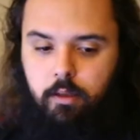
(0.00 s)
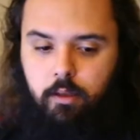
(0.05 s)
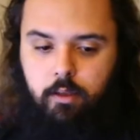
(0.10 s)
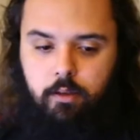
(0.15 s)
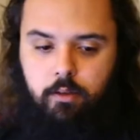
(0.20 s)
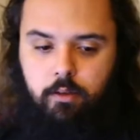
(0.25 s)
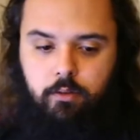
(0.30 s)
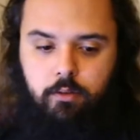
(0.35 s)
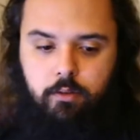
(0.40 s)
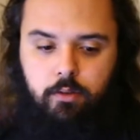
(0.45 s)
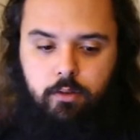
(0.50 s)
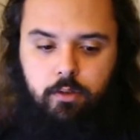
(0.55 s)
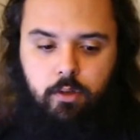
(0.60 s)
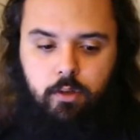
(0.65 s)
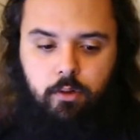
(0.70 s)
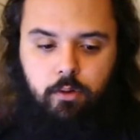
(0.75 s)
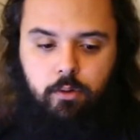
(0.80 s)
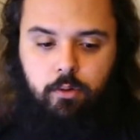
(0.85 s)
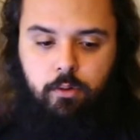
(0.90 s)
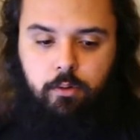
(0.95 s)

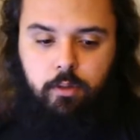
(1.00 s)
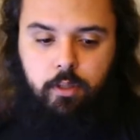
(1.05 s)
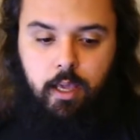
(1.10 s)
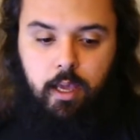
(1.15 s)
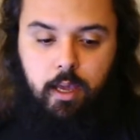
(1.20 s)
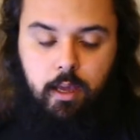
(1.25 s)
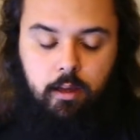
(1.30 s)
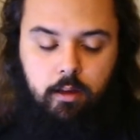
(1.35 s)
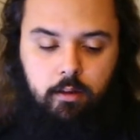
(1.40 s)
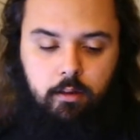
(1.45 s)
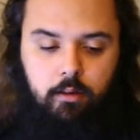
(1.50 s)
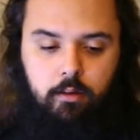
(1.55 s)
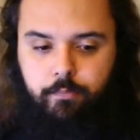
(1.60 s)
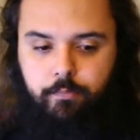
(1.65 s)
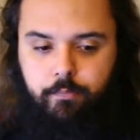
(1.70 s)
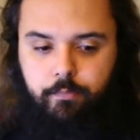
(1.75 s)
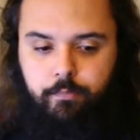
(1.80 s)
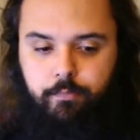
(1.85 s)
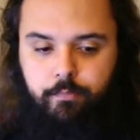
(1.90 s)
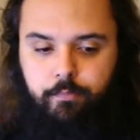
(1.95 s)
So yeah,
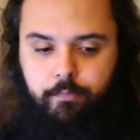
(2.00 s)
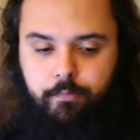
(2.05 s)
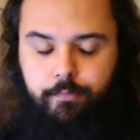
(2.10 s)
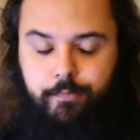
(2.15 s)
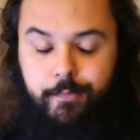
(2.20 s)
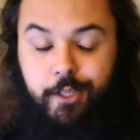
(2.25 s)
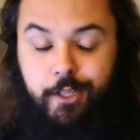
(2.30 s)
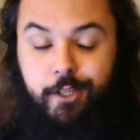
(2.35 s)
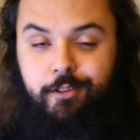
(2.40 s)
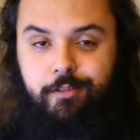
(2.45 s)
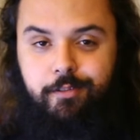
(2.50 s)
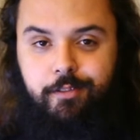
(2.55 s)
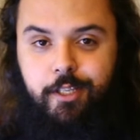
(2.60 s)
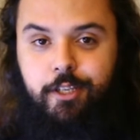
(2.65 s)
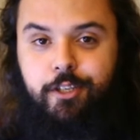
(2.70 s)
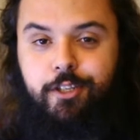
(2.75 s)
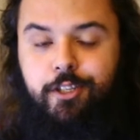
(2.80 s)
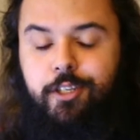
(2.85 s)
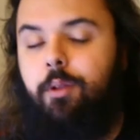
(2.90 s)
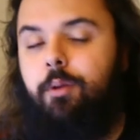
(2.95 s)
this
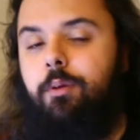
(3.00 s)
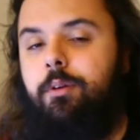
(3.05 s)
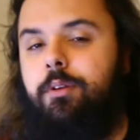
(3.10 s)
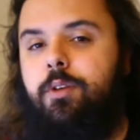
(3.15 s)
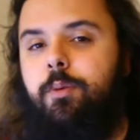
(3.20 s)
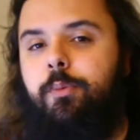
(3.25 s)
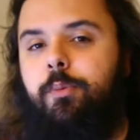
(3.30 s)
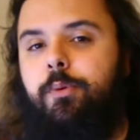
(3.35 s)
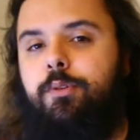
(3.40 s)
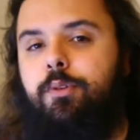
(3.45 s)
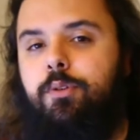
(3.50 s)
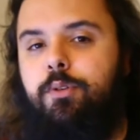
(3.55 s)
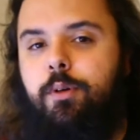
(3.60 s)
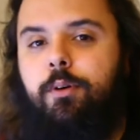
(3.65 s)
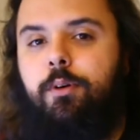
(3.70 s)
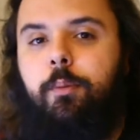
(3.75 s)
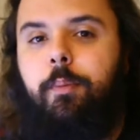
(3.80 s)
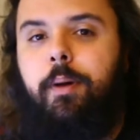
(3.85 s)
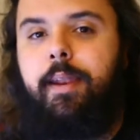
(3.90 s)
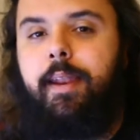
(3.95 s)
channel is supposed to talk
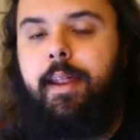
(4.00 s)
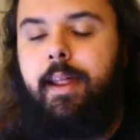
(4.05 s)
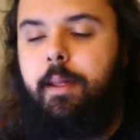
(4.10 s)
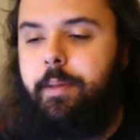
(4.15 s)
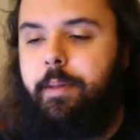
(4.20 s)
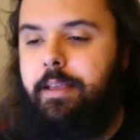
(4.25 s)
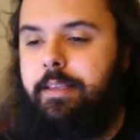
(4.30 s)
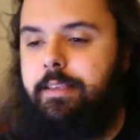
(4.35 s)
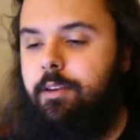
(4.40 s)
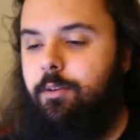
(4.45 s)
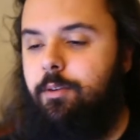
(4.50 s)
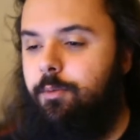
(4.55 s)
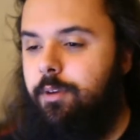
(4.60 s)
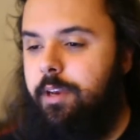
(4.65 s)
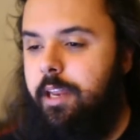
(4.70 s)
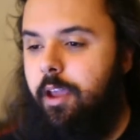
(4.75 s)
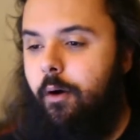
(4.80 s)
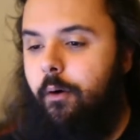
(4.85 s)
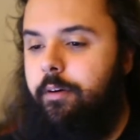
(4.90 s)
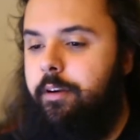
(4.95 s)
about MS, and the
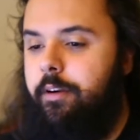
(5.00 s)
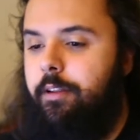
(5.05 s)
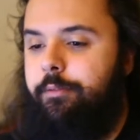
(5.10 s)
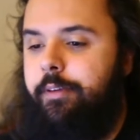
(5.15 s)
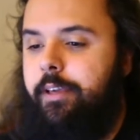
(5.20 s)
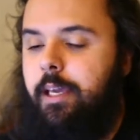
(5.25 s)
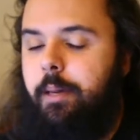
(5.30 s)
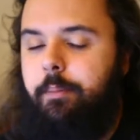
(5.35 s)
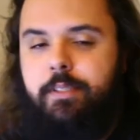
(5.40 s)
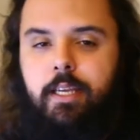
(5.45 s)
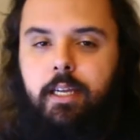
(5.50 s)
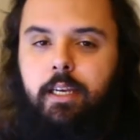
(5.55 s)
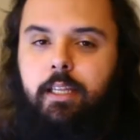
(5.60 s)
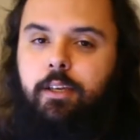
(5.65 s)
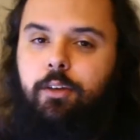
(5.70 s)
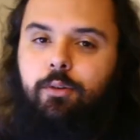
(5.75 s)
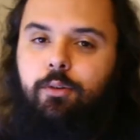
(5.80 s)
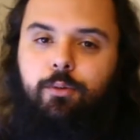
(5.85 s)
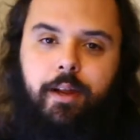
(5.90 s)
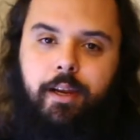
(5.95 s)
only thing I'm telling you
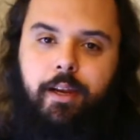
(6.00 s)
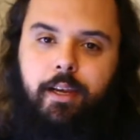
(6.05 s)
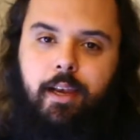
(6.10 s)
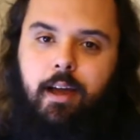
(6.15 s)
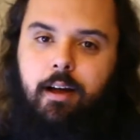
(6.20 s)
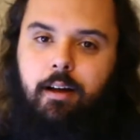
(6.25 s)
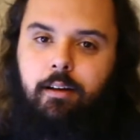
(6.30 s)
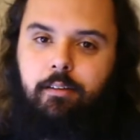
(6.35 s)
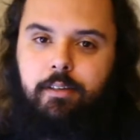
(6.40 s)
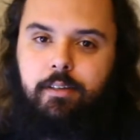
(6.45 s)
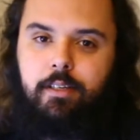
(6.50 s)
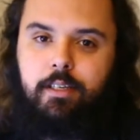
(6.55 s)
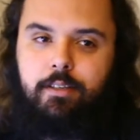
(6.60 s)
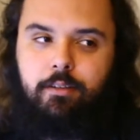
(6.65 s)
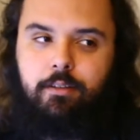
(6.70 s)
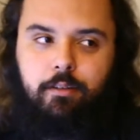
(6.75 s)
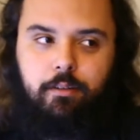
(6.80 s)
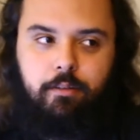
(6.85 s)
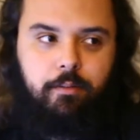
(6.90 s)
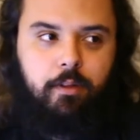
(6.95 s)
right now is
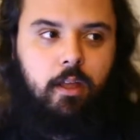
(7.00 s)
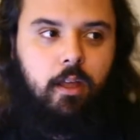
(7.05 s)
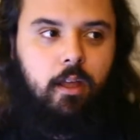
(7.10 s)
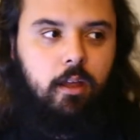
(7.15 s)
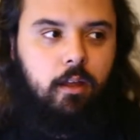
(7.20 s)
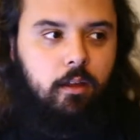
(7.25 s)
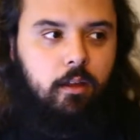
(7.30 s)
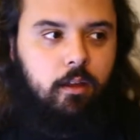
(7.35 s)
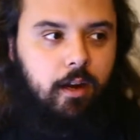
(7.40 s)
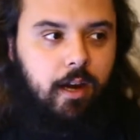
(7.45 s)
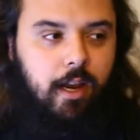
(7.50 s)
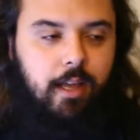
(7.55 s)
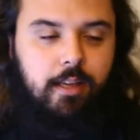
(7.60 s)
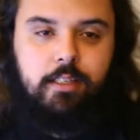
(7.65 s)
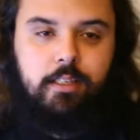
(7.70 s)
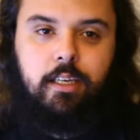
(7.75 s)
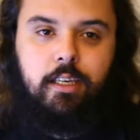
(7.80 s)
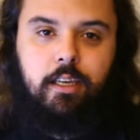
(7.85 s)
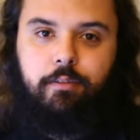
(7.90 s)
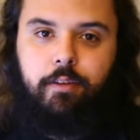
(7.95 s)
the lasting
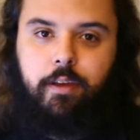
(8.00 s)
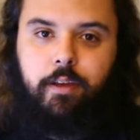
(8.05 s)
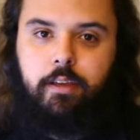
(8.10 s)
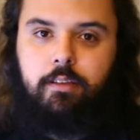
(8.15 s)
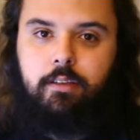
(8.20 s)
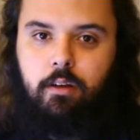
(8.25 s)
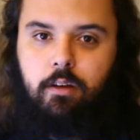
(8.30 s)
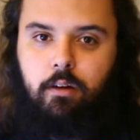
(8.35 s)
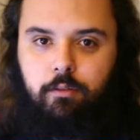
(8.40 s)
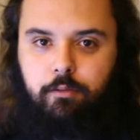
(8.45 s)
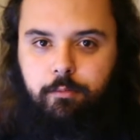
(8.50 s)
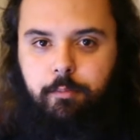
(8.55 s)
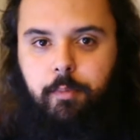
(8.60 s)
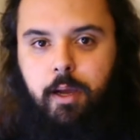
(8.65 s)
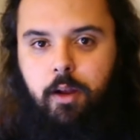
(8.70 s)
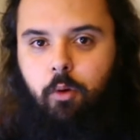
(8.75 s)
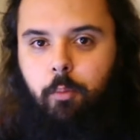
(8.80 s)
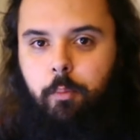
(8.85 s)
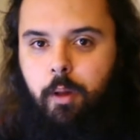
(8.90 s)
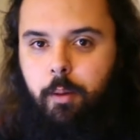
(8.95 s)
effects of my
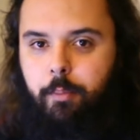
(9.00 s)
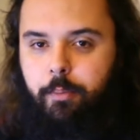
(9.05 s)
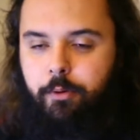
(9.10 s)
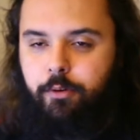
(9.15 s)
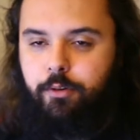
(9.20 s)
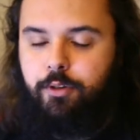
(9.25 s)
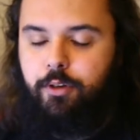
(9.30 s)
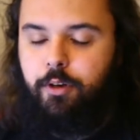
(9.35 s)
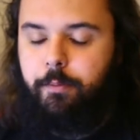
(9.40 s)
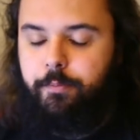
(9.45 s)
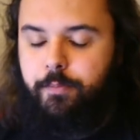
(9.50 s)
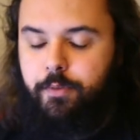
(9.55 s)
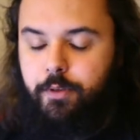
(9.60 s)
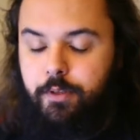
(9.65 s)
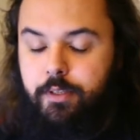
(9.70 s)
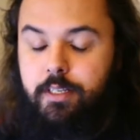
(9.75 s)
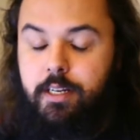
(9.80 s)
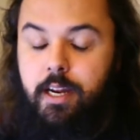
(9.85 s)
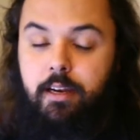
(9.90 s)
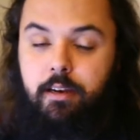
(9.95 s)
lumbar puncture. So it's
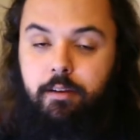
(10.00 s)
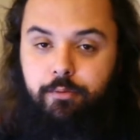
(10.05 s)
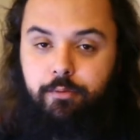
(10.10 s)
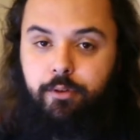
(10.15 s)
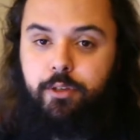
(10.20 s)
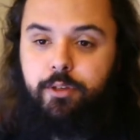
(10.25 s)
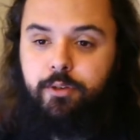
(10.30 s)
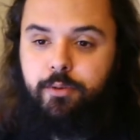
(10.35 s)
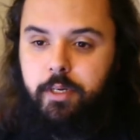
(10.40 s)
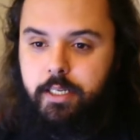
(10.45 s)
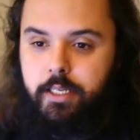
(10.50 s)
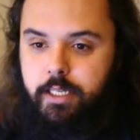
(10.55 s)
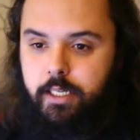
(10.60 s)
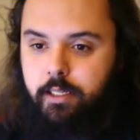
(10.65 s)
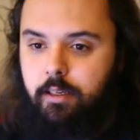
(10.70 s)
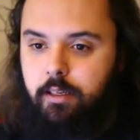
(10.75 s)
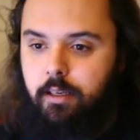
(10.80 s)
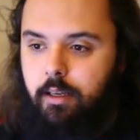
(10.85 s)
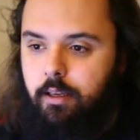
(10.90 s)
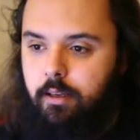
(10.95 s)
slightly frustrating
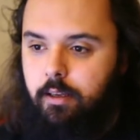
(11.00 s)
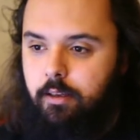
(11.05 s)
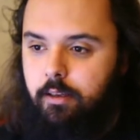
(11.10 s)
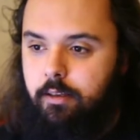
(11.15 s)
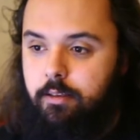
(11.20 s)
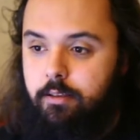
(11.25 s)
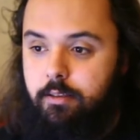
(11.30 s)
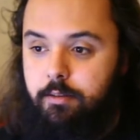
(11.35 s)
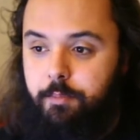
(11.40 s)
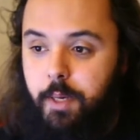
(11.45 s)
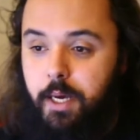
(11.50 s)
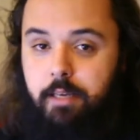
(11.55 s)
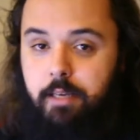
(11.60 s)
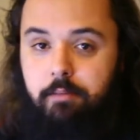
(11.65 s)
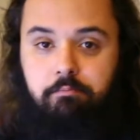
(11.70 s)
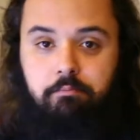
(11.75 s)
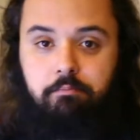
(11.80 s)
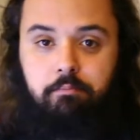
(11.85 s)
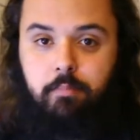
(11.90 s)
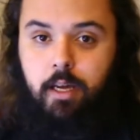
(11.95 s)
because my
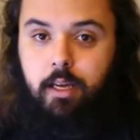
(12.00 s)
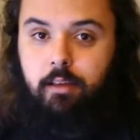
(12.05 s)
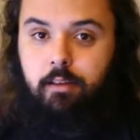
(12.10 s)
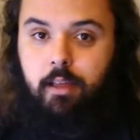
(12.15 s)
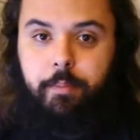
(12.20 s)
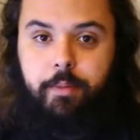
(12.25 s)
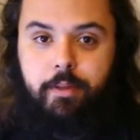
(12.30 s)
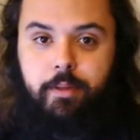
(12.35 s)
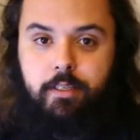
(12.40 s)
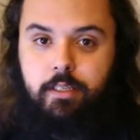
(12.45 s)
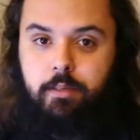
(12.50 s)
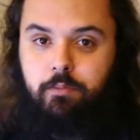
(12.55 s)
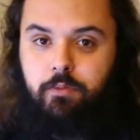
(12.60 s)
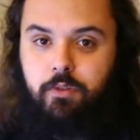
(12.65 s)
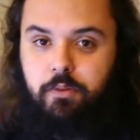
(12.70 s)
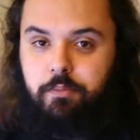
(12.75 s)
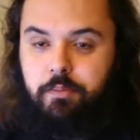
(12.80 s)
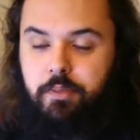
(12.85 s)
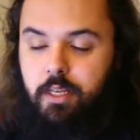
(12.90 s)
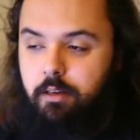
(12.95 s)
MS symptoms
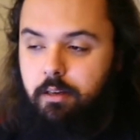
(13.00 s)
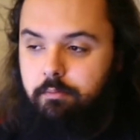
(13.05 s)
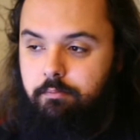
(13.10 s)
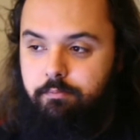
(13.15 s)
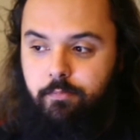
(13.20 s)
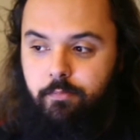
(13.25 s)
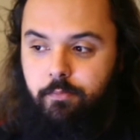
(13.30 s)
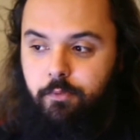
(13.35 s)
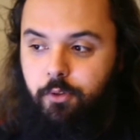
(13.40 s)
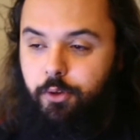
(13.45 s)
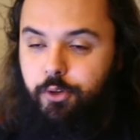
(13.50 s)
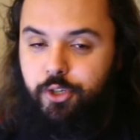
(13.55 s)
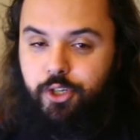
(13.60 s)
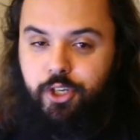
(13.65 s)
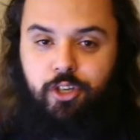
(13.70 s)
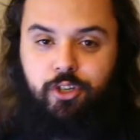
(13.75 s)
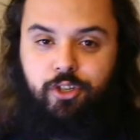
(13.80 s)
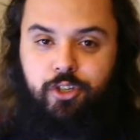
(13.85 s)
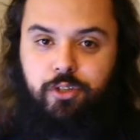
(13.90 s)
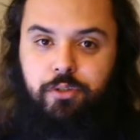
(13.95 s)
are not changed
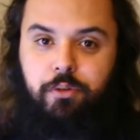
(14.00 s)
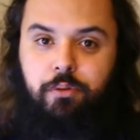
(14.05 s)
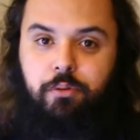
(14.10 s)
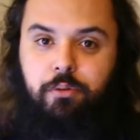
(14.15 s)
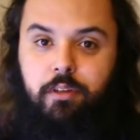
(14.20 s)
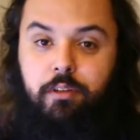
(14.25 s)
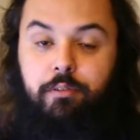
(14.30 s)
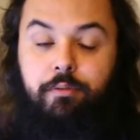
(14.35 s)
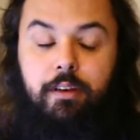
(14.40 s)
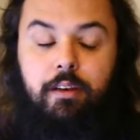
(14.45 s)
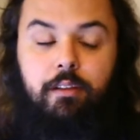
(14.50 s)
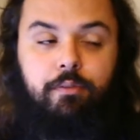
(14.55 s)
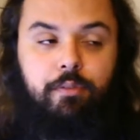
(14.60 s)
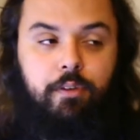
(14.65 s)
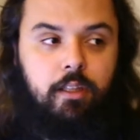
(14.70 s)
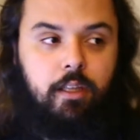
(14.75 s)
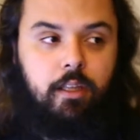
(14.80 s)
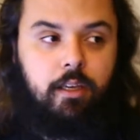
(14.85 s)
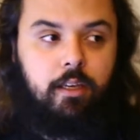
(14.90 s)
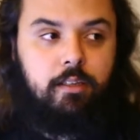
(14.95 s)
at all. If anything, they're
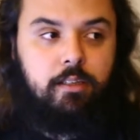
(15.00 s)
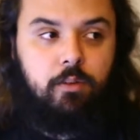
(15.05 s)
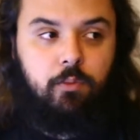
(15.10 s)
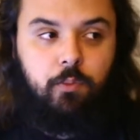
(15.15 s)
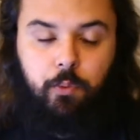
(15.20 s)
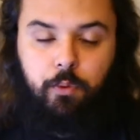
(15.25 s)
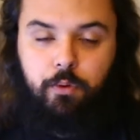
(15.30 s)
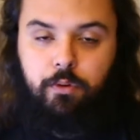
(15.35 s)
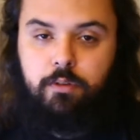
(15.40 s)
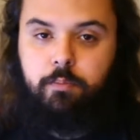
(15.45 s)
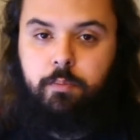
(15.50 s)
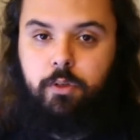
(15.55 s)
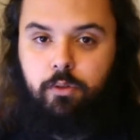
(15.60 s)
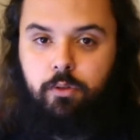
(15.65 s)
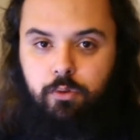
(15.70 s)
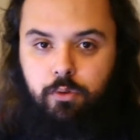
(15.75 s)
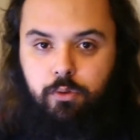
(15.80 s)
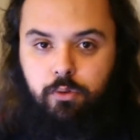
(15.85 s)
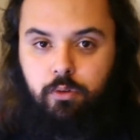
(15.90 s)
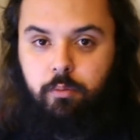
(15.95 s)
getting worse due to
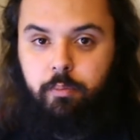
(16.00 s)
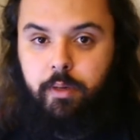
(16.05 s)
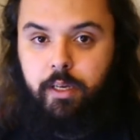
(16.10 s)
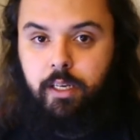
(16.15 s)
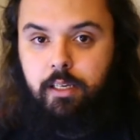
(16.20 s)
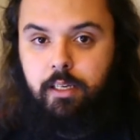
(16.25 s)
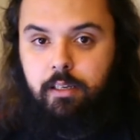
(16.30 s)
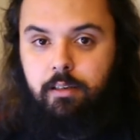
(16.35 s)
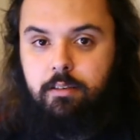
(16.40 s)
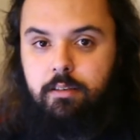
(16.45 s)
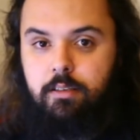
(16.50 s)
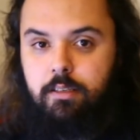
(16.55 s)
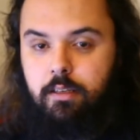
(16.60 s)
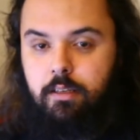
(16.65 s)
the painkillers.